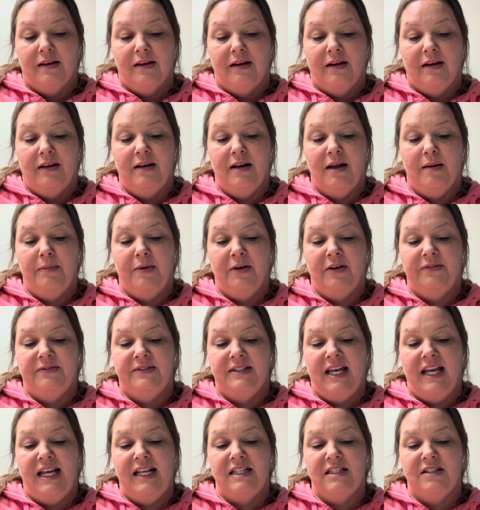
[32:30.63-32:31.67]
A number of
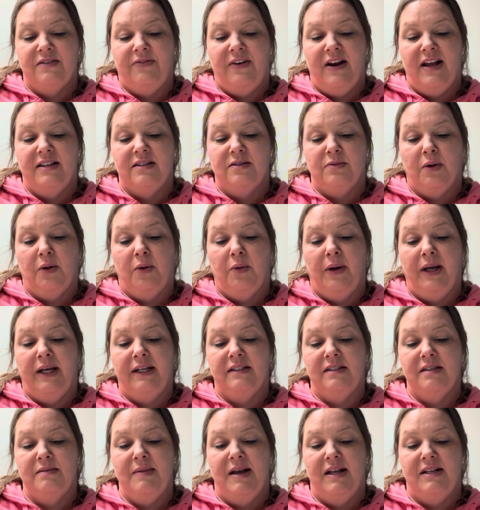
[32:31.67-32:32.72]
Tate's friends were
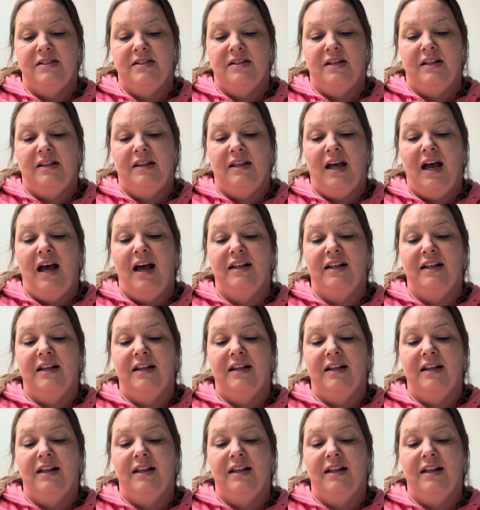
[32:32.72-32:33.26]
quick to mention the